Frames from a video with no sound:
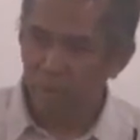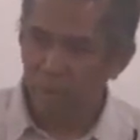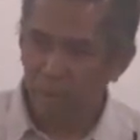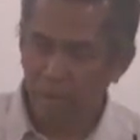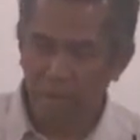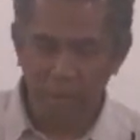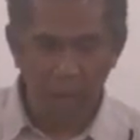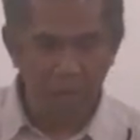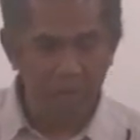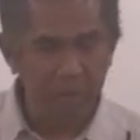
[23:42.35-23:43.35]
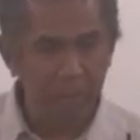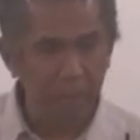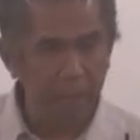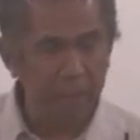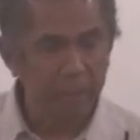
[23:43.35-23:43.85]
I can't imagine the
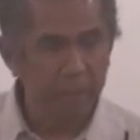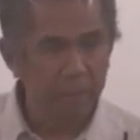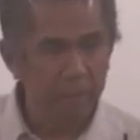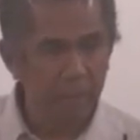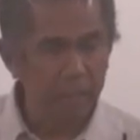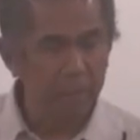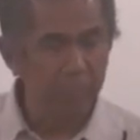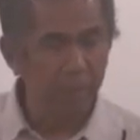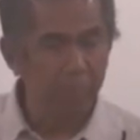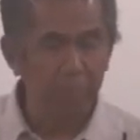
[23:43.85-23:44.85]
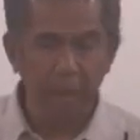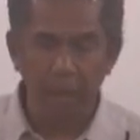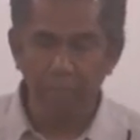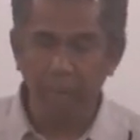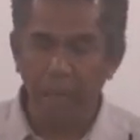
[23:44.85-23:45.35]
pain. And
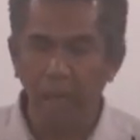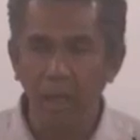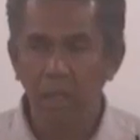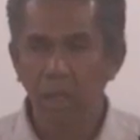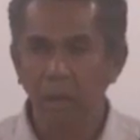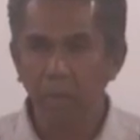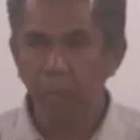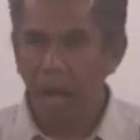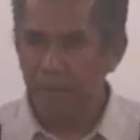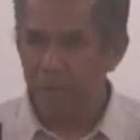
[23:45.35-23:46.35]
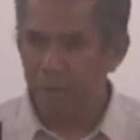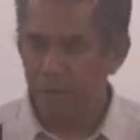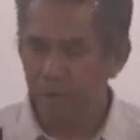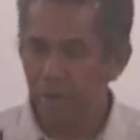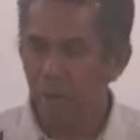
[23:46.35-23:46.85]
male bodies
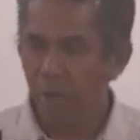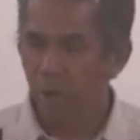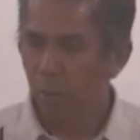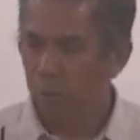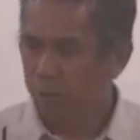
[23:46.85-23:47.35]
were